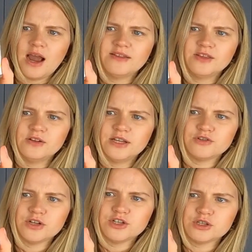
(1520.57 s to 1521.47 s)
and then you
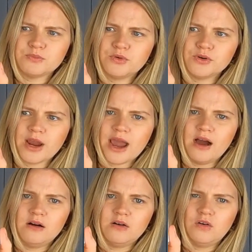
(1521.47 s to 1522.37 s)
literally just pour it
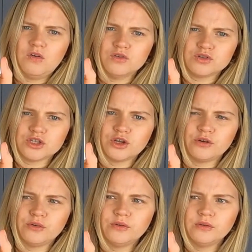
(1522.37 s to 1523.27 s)
out
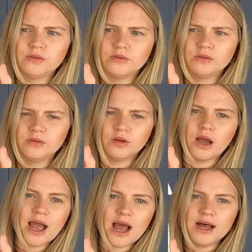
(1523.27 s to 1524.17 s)
onto your
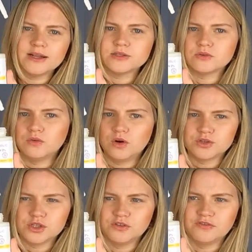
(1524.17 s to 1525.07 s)
hand or
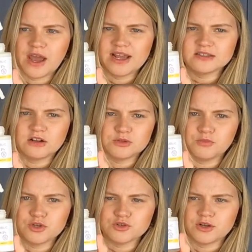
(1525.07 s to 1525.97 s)
onto your face. I just
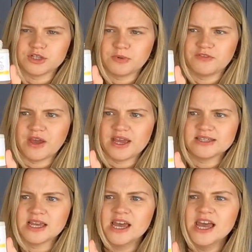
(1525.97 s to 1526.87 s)
pour it straight onto my face.